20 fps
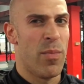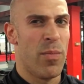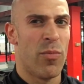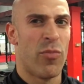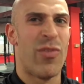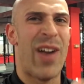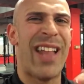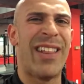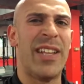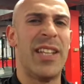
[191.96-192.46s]

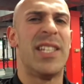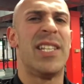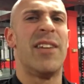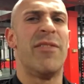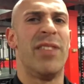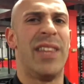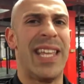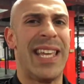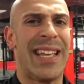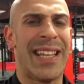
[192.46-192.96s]

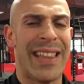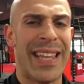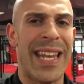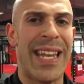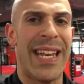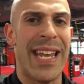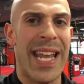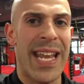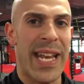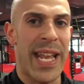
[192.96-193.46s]
relatively
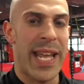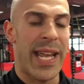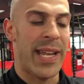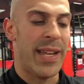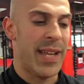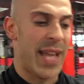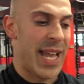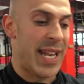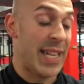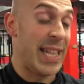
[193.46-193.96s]
clean
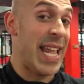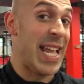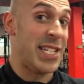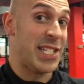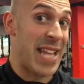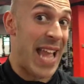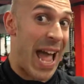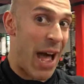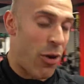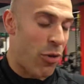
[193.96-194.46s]
eating and
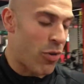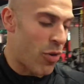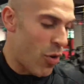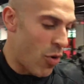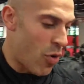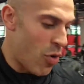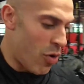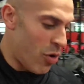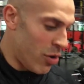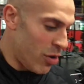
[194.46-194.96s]
less
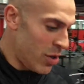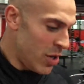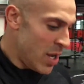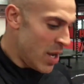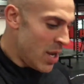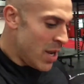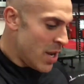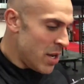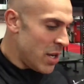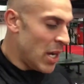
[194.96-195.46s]
alcohol.
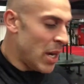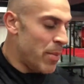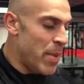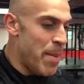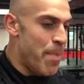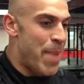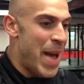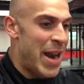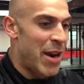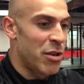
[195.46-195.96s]
You're gonna be
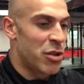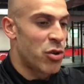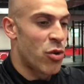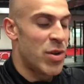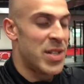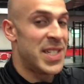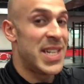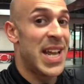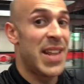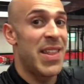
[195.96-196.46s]
better
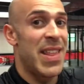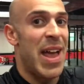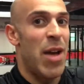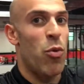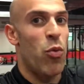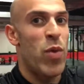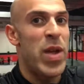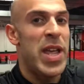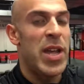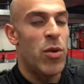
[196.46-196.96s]
towards the end of
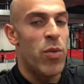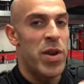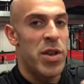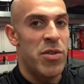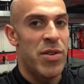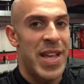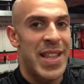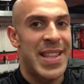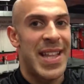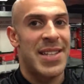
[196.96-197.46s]
that week when you
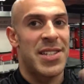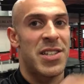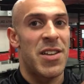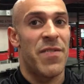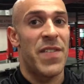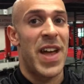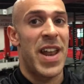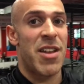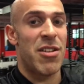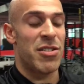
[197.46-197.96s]
get that
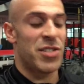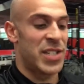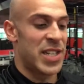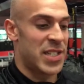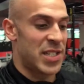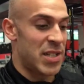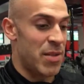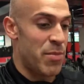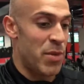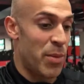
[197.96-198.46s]
stuff out of your
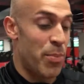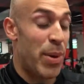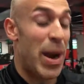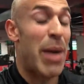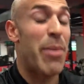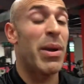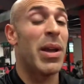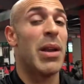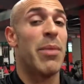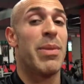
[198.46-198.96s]
system. You're
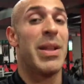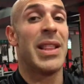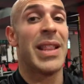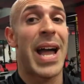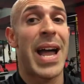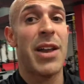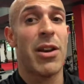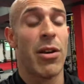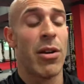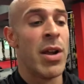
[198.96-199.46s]
probably gonna be
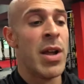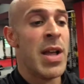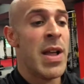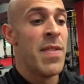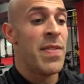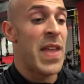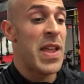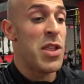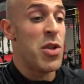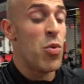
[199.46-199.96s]
lighter
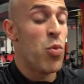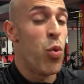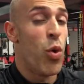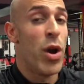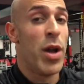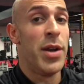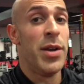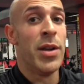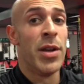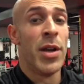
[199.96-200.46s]
than you
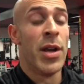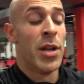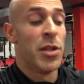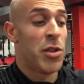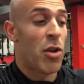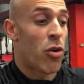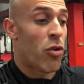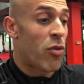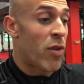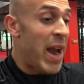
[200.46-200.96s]
would
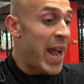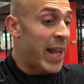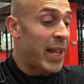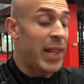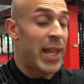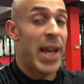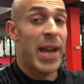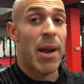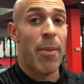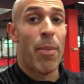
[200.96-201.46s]

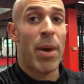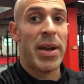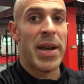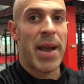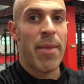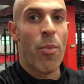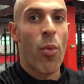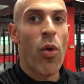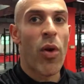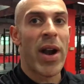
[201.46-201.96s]
directly on a
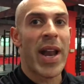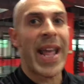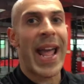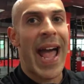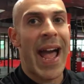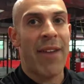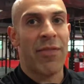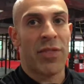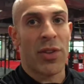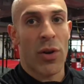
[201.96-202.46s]
Monday morning
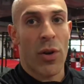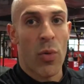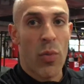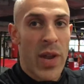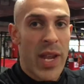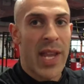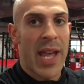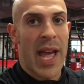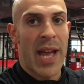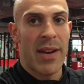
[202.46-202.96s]
after a
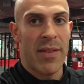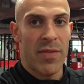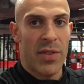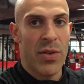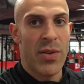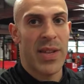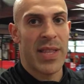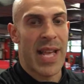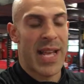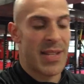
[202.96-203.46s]
weekend of
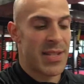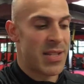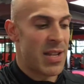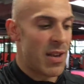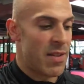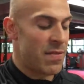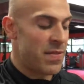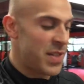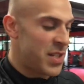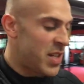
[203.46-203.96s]
doing that
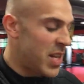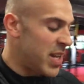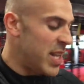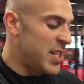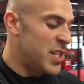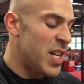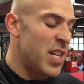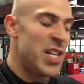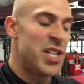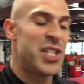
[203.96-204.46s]
stuff. It's
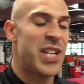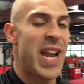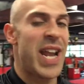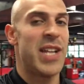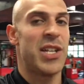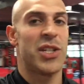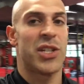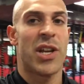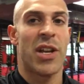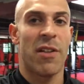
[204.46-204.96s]
gonna
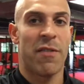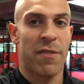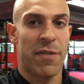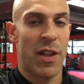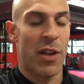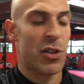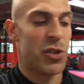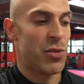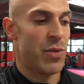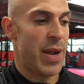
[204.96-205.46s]
change. It's gonna
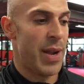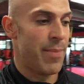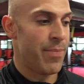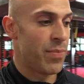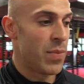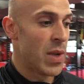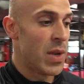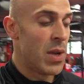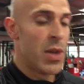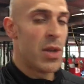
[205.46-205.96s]
fluctuate.
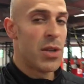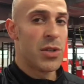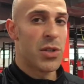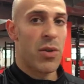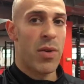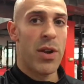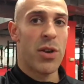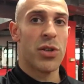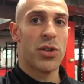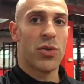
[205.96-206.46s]

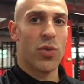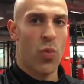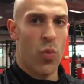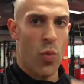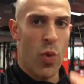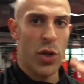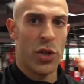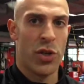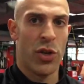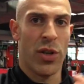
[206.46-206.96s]
So here's
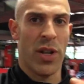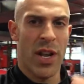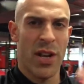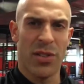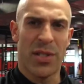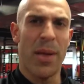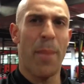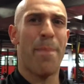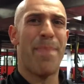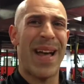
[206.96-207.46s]

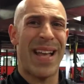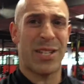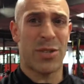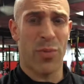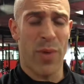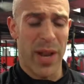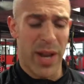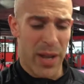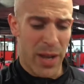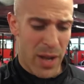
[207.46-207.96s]
the best
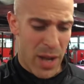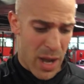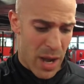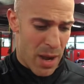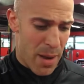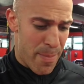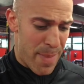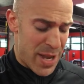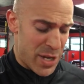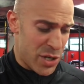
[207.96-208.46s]
way
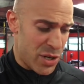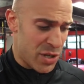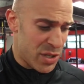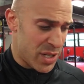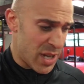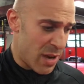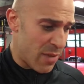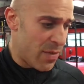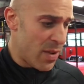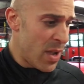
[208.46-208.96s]
to measure
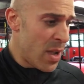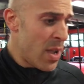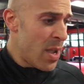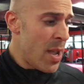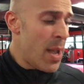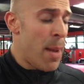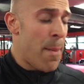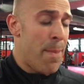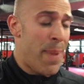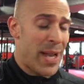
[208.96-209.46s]
yourself.
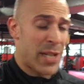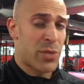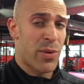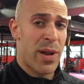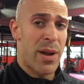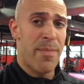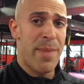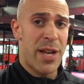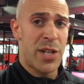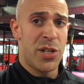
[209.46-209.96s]
Best
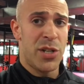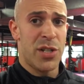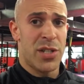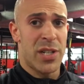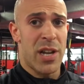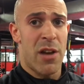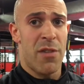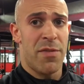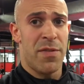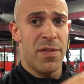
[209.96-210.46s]
way to measure
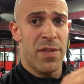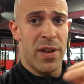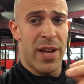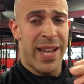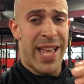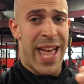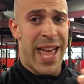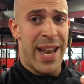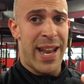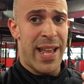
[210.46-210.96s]
yourself,
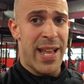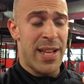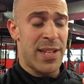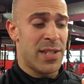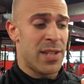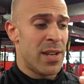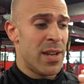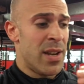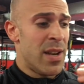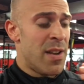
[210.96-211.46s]
again,
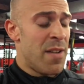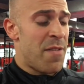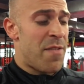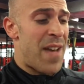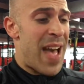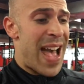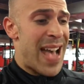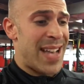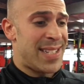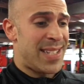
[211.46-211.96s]
is
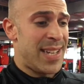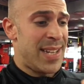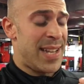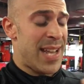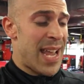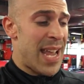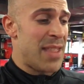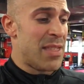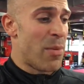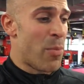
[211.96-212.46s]
fasted
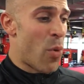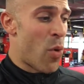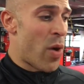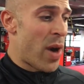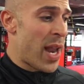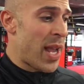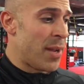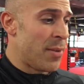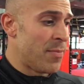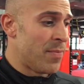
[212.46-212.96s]
in the
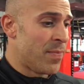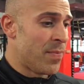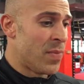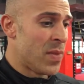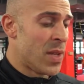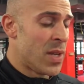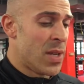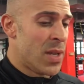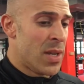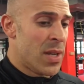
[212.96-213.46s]
morning,
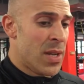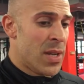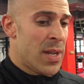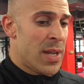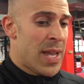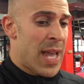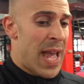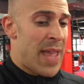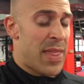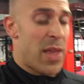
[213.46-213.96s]

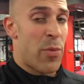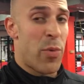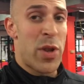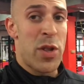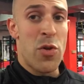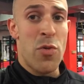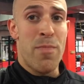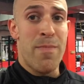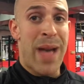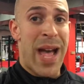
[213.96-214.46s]
and then when
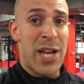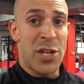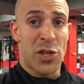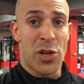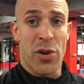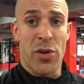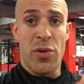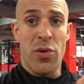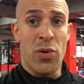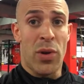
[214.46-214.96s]
you
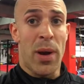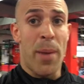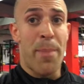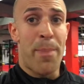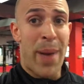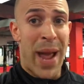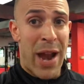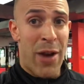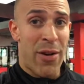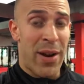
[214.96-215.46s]
measure and you
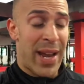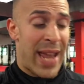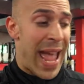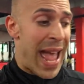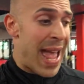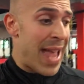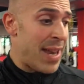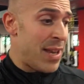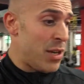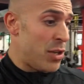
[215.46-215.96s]
compare
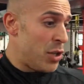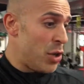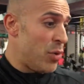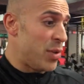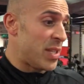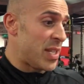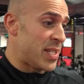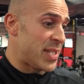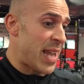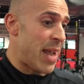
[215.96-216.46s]
again, do
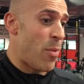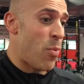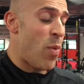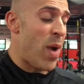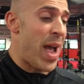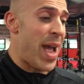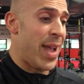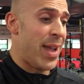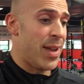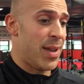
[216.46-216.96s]
it the same
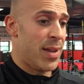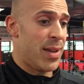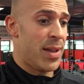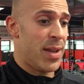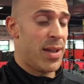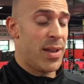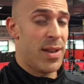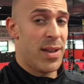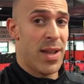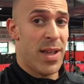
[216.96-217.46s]
way.
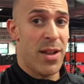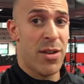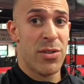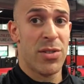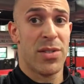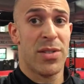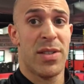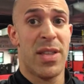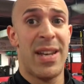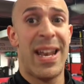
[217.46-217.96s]
And
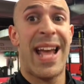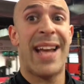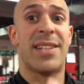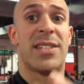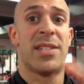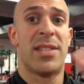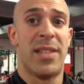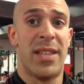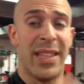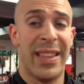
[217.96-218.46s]
here's the
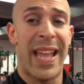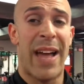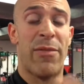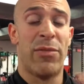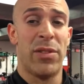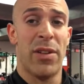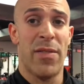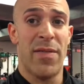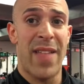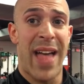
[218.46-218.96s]
next, the
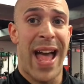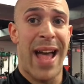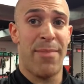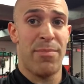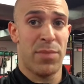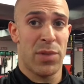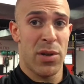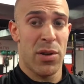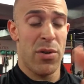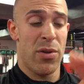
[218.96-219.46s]
level of
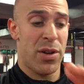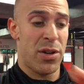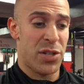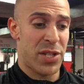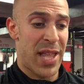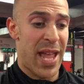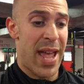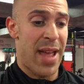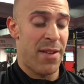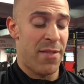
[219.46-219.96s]
that, so you
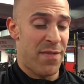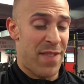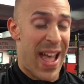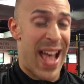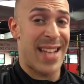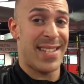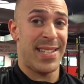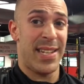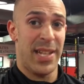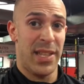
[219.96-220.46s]
understand.
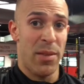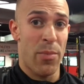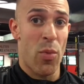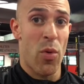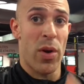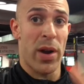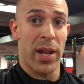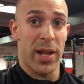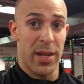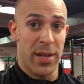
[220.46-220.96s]
Fasted in the
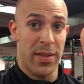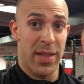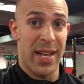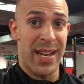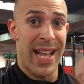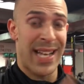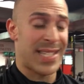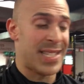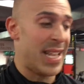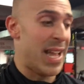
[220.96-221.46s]
morning. The
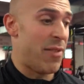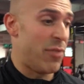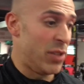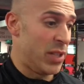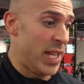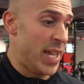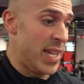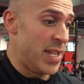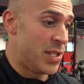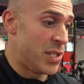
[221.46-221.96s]
next
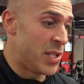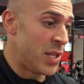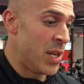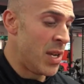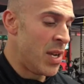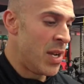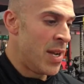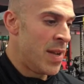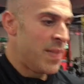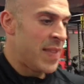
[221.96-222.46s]
level is
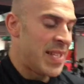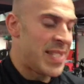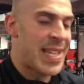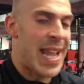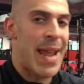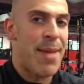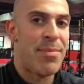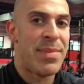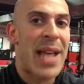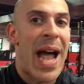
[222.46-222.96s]
the
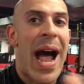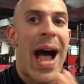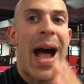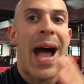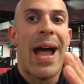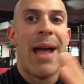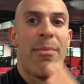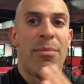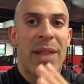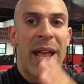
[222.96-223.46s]
same
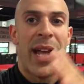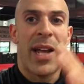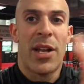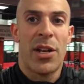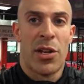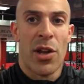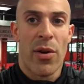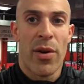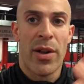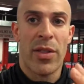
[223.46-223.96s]
time,
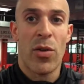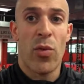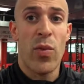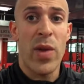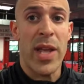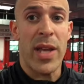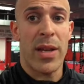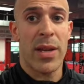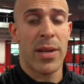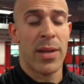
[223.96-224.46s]
like during the
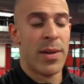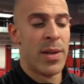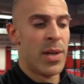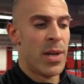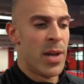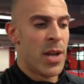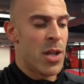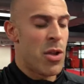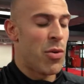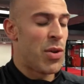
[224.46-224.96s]
week.
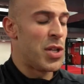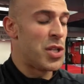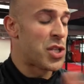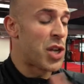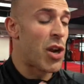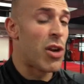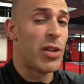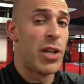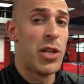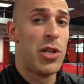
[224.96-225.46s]
You can
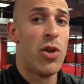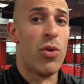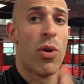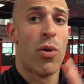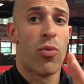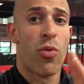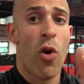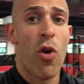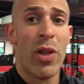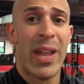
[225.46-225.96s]
certainly do a
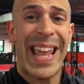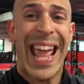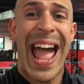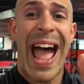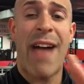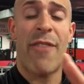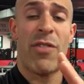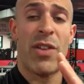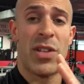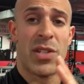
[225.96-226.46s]
rolling
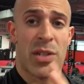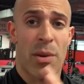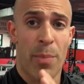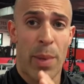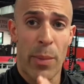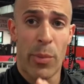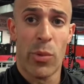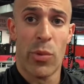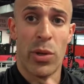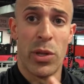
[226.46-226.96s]
average. Some
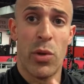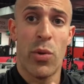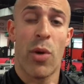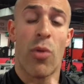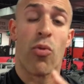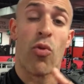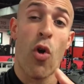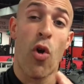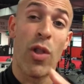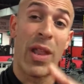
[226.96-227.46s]
people will do a
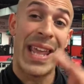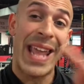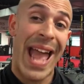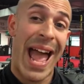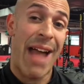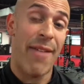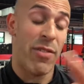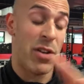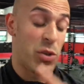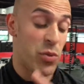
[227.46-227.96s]
rolling
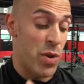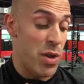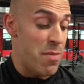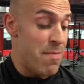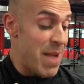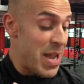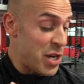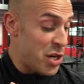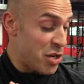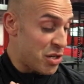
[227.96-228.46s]
average where you
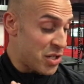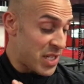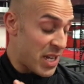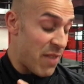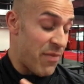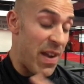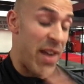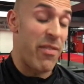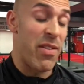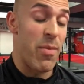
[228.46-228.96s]
measure
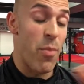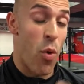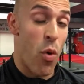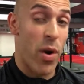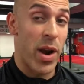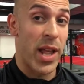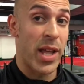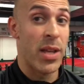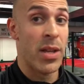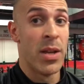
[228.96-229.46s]
yourself every
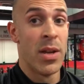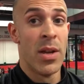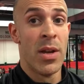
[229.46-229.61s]
morning,